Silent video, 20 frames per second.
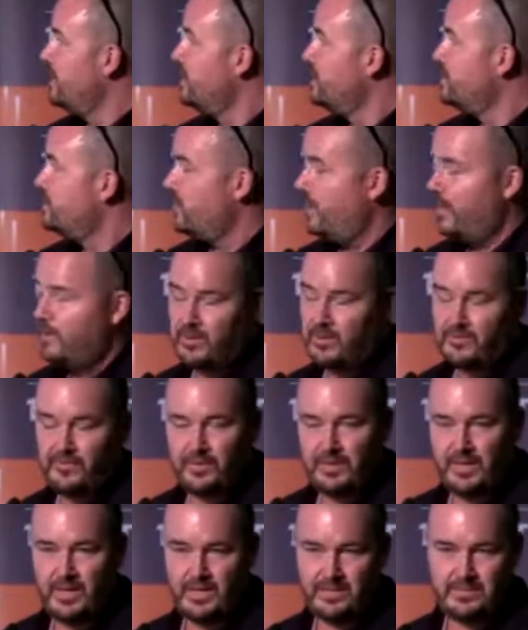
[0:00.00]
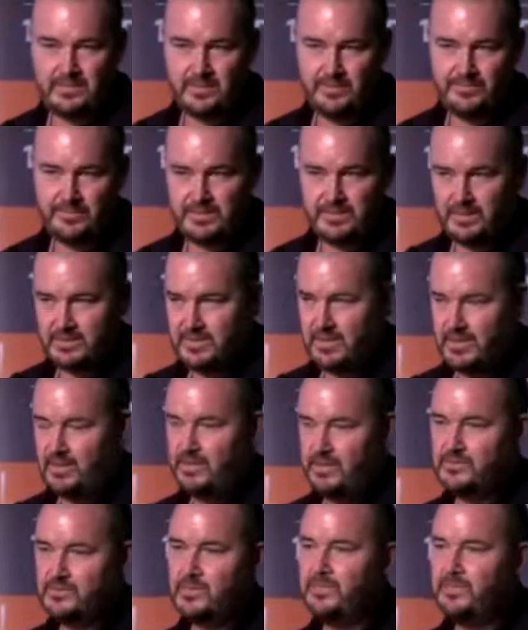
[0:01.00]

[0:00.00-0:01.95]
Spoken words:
So I work for the Health Service Executive.